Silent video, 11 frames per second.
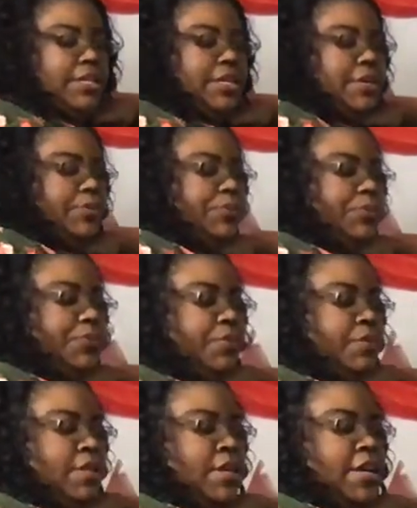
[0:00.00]
here.
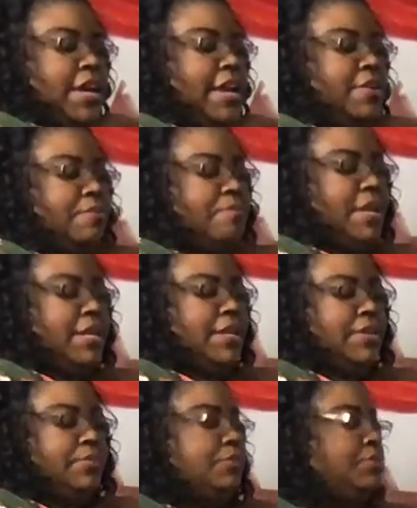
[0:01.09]
Got a little
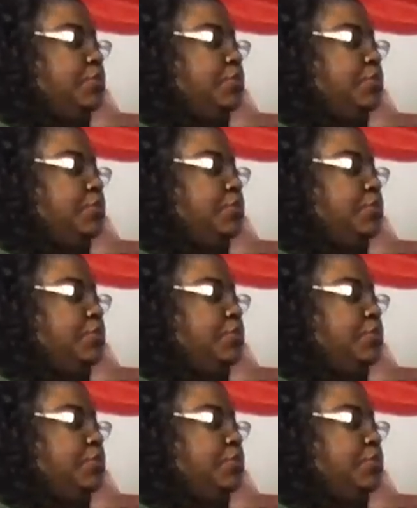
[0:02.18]
medium.